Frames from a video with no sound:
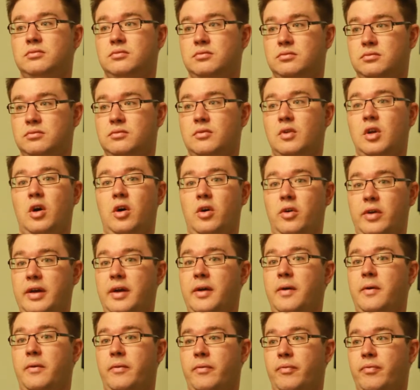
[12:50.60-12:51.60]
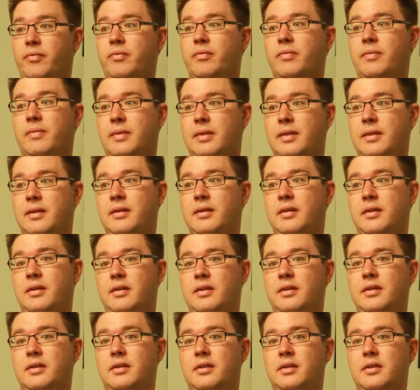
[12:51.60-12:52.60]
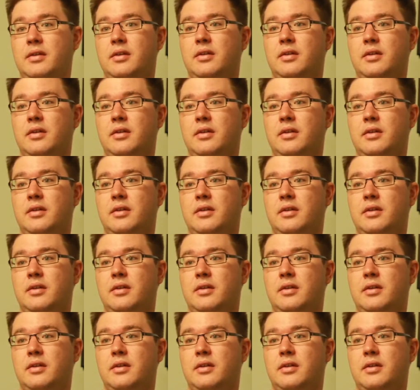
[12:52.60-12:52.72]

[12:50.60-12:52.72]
really loved it. Oh, yeah. It's the same oh, yeah. proposal. Oh yeah.